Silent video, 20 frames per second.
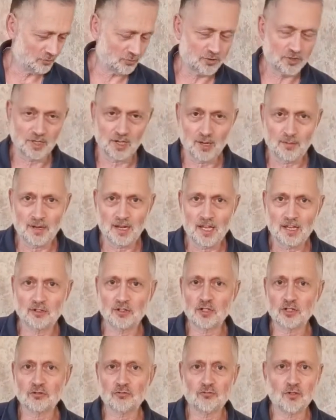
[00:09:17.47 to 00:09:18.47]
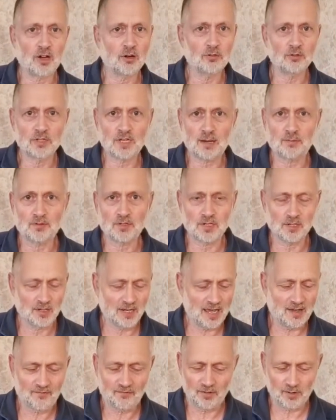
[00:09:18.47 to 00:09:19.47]
and I mean, it just grows absolutely
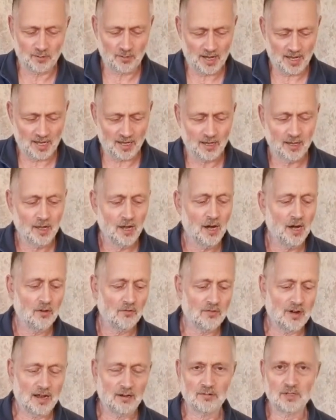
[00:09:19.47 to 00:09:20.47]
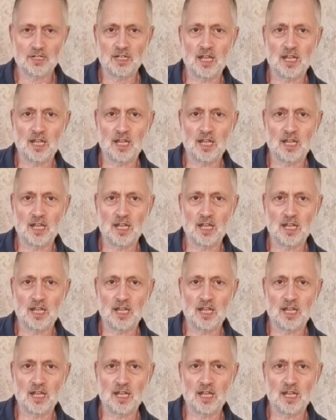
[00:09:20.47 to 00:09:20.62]
everywhere around here.